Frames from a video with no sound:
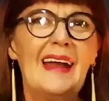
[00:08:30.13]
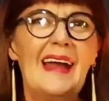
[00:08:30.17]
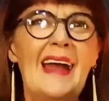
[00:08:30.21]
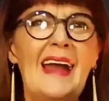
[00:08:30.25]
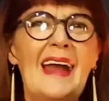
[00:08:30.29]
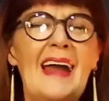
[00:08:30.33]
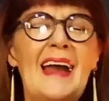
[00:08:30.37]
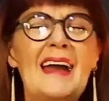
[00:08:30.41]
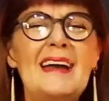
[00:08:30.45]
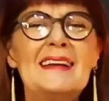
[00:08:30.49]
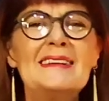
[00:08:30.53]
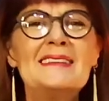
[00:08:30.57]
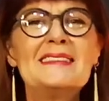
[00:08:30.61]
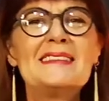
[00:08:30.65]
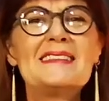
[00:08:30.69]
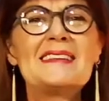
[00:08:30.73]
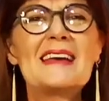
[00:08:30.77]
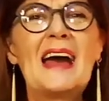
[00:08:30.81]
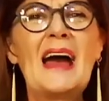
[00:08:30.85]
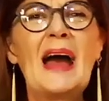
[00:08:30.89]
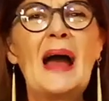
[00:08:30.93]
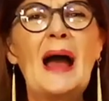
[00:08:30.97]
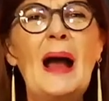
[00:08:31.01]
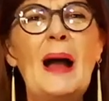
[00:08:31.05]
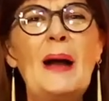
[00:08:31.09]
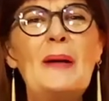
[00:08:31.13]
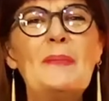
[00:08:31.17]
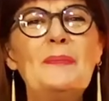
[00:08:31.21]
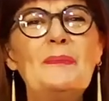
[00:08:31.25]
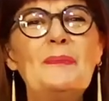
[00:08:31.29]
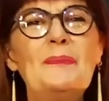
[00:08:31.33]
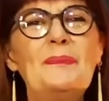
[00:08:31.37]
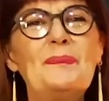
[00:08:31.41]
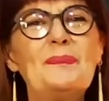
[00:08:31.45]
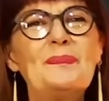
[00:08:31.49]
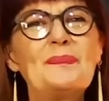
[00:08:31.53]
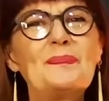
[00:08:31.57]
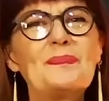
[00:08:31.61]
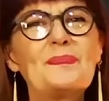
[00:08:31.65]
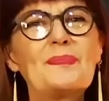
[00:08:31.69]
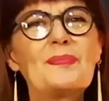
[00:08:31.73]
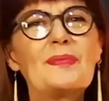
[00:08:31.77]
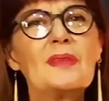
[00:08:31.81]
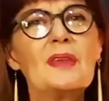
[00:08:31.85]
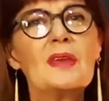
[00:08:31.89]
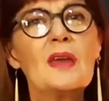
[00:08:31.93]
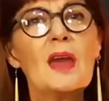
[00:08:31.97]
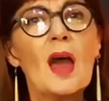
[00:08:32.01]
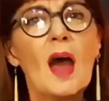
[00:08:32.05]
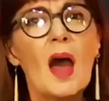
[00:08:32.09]
And um,
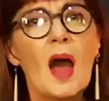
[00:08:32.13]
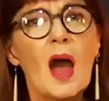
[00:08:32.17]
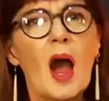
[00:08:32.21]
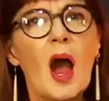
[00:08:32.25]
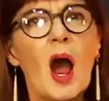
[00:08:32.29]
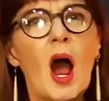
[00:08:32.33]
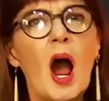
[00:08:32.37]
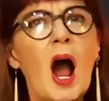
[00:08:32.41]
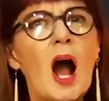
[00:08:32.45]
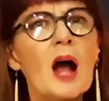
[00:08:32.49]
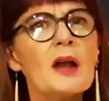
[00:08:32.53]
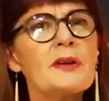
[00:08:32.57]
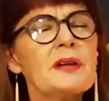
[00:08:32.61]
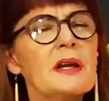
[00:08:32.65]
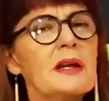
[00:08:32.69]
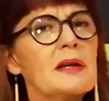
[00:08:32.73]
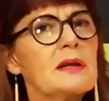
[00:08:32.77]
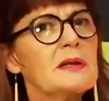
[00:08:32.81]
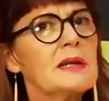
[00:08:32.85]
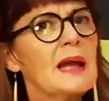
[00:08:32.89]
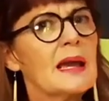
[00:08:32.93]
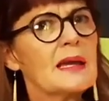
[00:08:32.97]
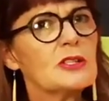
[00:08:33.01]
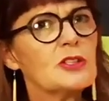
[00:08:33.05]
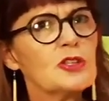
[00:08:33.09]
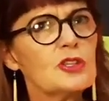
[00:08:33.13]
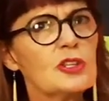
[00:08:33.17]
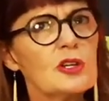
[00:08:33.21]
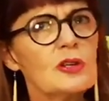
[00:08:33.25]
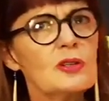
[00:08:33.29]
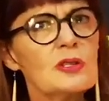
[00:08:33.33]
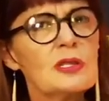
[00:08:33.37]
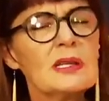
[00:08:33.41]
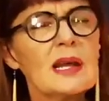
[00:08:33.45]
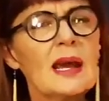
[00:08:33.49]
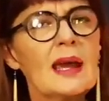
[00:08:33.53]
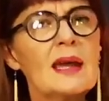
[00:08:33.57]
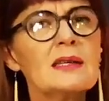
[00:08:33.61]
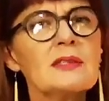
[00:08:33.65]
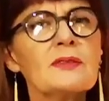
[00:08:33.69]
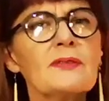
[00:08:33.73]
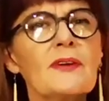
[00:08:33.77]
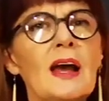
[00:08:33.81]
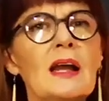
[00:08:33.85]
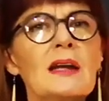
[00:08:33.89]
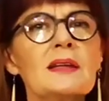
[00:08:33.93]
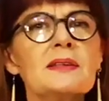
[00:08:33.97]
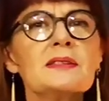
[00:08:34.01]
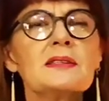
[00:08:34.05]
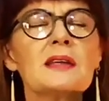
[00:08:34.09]
yeah, on next Tuesday is
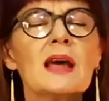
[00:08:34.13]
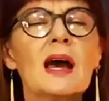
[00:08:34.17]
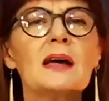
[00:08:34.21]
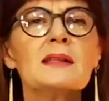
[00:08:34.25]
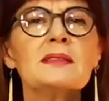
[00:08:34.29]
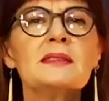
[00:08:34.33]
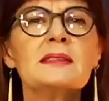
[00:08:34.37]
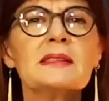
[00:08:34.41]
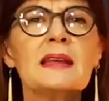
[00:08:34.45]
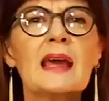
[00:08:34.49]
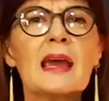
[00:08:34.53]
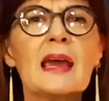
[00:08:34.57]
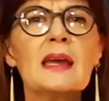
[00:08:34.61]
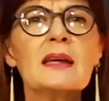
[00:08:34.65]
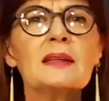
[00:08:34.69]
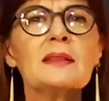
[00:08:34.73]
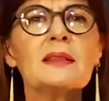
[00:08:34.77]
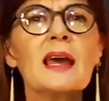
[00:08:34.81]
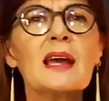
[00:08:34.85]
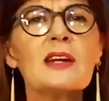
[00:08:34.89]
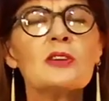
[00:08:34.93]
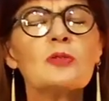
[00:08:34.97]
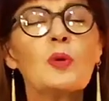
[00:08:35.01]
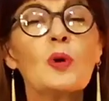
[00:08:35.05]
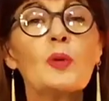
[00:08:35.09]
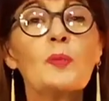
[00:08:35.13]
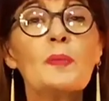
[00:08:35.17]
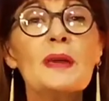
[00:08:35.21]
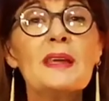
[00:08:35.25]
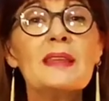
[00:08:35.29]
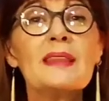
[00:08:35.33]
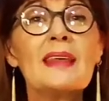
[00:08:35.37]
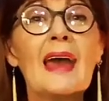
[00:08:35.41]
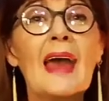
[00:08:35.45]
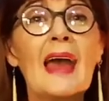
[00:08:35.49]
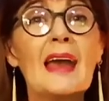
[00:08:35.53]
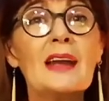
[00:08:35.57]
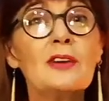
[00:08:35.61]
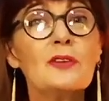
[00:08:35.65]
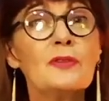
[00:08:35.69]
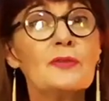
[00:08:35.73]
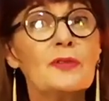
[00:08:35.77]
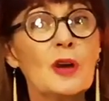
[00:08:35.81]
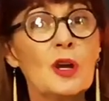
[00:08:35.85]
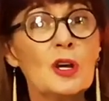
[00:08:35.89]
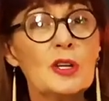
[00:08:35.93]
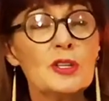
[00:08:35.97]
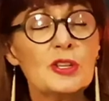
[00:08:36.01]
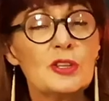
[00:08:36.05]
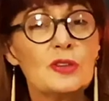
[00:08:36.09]
Valentine's Day, and that will be the
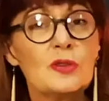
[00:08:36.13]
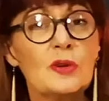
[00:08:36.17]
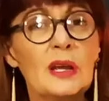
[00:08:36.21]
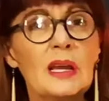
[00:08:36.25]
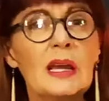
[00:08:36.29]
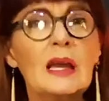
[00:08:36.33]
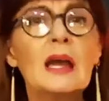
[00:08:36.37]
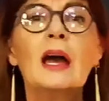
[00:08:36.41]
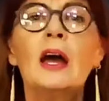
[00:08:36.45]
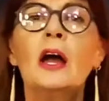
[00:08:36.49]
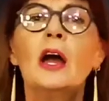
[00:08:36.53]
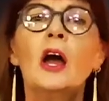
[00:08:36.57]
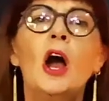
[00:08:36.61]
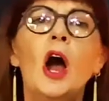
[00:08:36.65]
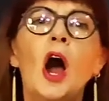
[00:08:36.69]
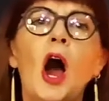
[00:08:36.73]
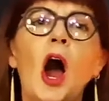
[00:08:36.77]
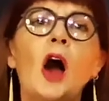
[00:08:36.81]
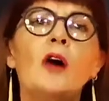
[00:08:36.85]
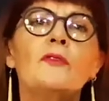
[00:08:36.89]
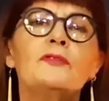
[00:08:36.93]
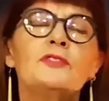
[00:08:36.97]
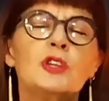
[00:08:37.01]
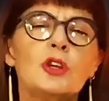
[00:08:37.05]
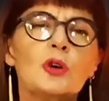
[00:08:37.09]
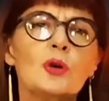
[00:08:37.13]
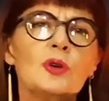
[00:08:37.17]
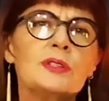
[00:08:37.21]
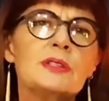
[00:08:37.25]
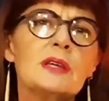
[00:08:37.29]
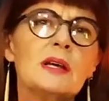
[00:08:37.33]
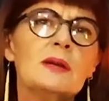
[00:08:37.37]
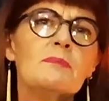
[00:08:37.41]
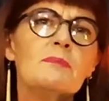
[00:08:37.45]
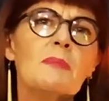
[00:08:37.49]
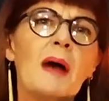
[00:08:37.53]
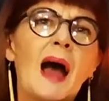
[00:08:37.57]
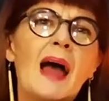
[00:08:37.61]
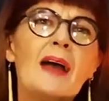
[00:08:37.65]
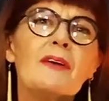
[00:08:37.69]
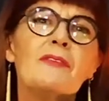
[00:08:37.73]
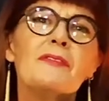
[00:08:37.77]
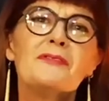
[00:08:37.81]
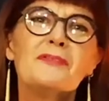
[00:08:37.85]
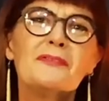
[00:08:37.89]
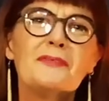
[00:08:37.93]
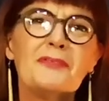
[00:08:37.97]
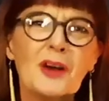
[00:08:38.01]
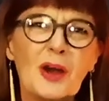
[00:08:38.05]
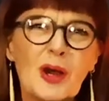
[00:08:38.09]
anniversary of Jules and my
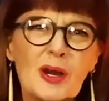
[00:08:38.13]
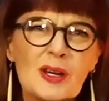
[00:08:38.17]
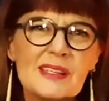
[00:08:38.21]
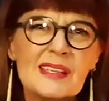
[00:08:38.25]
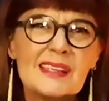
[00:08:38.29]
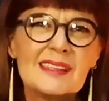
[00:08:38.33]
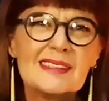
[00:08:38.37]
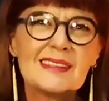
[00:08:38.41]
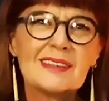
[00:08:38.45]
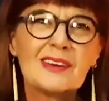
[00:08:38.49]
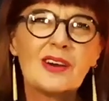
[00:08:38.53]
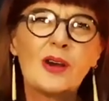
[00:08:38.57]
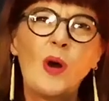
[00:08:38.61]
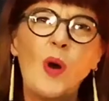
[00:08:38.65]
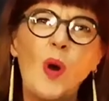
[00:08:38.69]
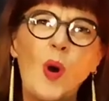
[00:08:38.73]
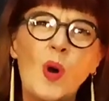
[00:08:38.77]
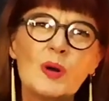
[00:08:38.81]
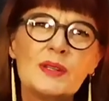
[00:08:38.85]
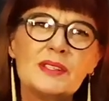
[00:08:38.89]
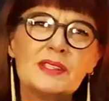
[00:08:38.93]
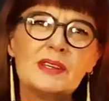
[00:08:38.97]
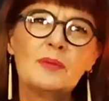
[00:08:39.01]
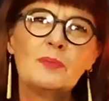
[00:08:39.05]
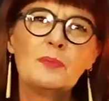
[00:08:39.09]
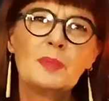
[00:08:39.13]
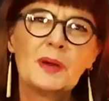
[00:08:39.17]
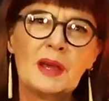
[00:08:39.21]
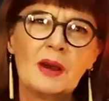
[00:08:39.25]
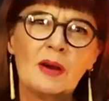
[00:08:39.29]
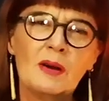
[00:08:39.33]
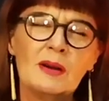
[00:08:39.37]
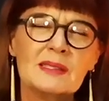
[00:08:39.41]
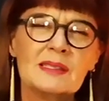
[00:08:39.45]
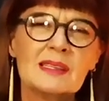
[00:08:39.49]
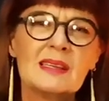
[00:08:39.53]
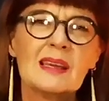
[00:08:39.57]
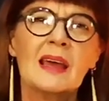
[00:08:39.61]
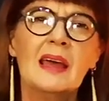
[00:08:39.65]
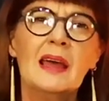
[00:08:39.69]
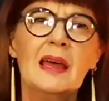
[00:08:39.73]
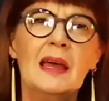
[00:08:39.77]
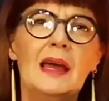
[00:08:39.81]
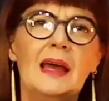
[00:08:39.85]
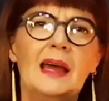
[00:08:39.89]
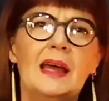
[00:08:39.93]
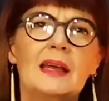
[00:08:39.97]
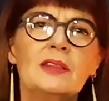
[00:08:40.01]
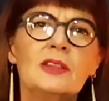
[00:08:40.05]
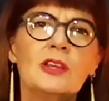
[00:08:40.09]
first court appearance
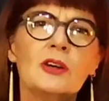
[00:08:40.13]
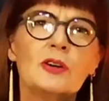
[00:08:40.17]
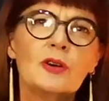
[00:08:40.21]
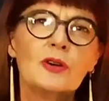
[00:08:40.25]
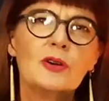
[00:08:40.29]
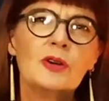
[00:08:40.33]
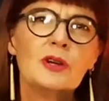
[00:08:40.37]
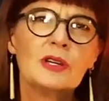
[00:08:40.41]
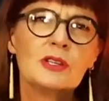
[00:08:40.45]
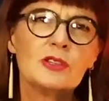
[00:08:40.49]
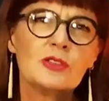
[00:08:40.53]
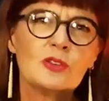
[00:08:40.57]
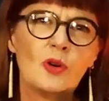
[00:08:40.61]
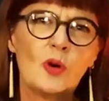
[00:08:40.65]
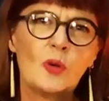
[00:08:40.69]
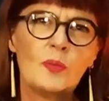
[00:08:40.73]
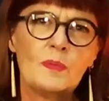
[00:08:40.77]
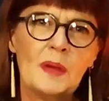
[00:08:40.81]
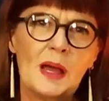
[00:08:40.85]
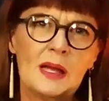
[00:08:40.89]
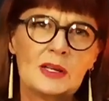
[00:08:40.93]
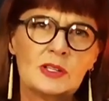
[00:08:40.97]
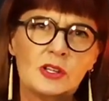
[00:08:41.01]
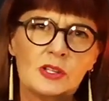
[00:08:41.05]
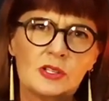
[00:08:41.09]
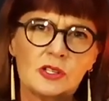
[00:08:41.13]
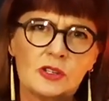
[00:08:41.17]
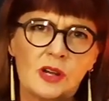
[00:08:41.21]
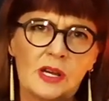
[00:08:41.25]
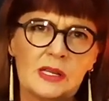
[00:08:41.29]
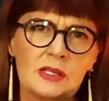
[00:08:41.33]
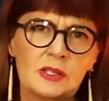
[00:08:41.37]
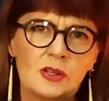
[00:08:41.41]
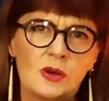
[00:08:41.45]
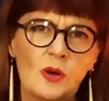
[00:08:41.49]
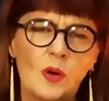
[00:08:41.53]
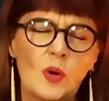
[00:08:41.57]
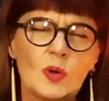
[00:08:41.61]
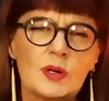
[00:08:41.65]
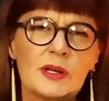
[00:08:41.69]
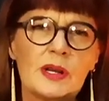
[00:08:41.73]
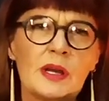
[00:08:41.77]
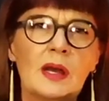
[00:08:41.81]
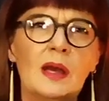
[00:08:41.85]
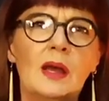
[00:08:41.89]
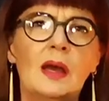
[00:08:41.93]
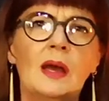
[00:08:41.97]
in the Krugersdorp Magistrates Court,